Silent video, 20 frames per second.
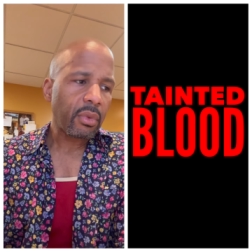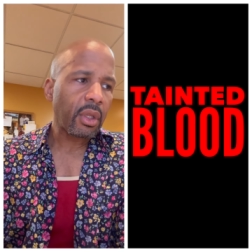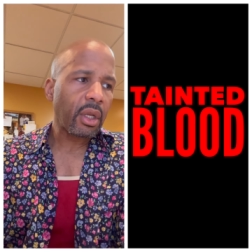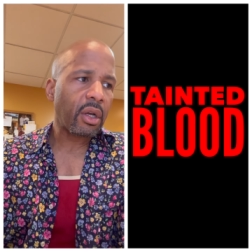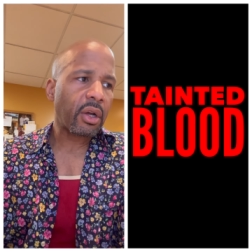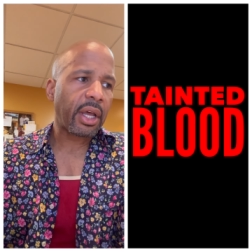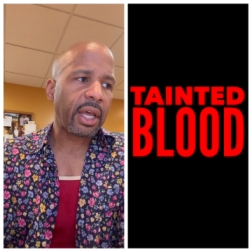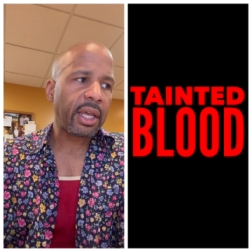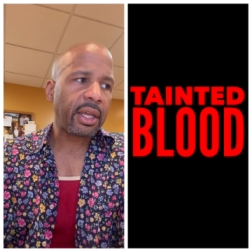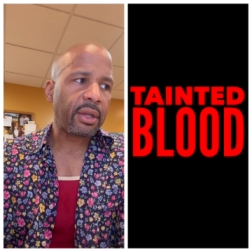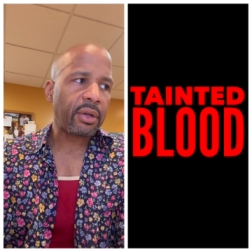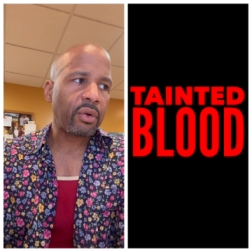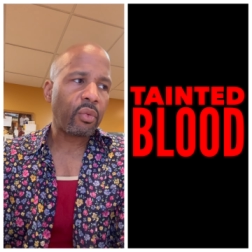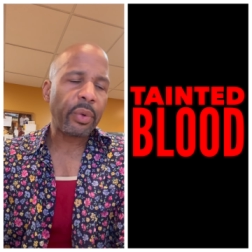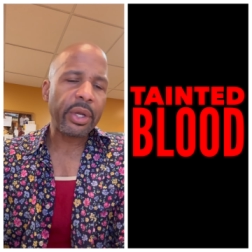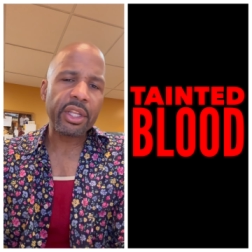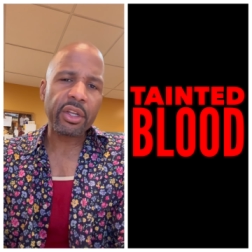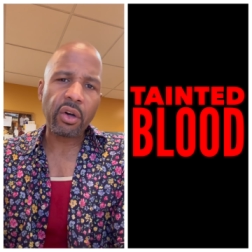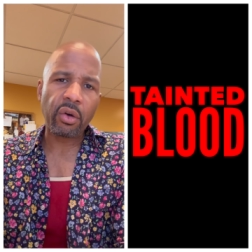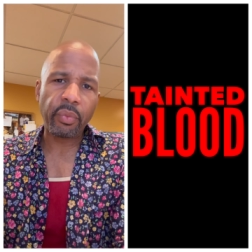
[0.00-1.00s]
Okay,
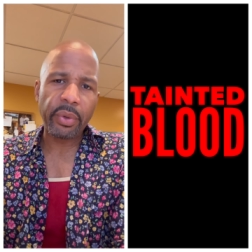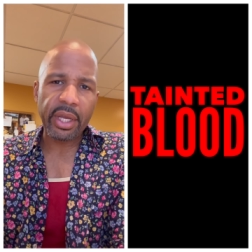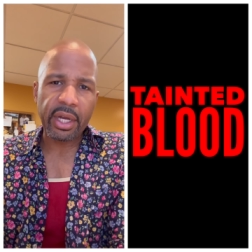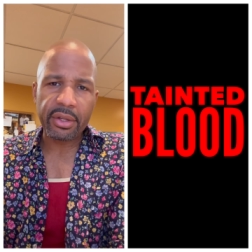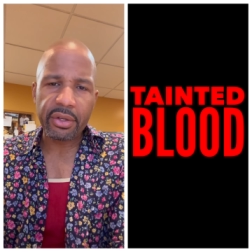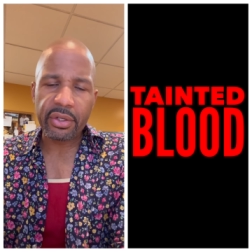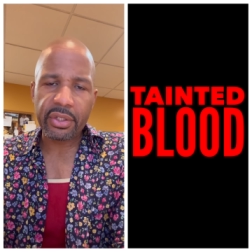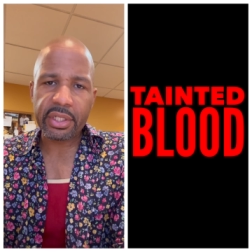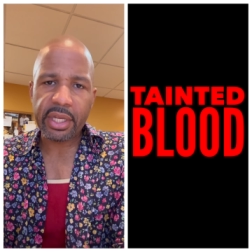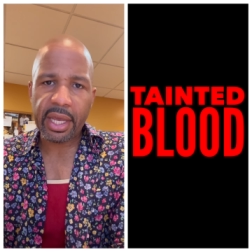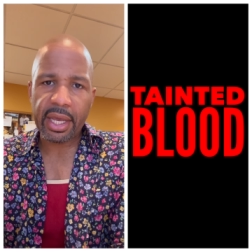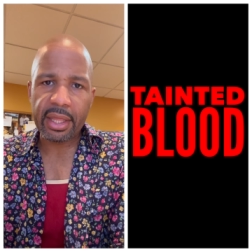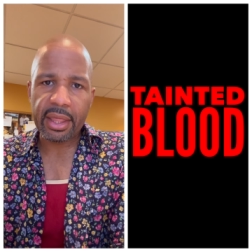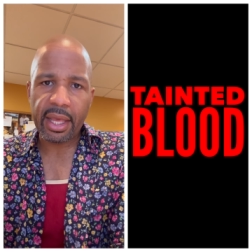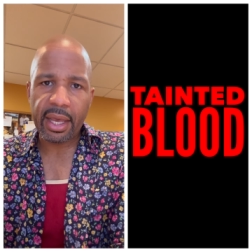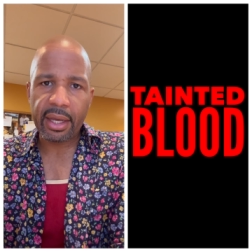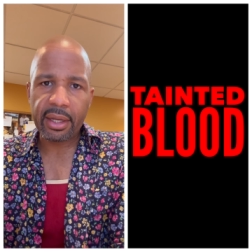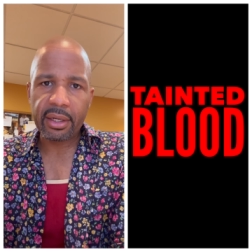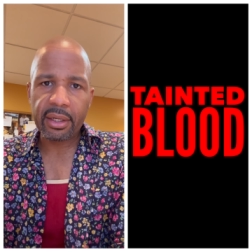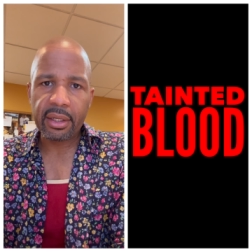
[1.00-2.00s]
we know and we understand
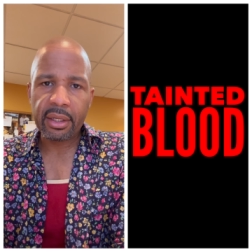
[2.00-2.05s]
that.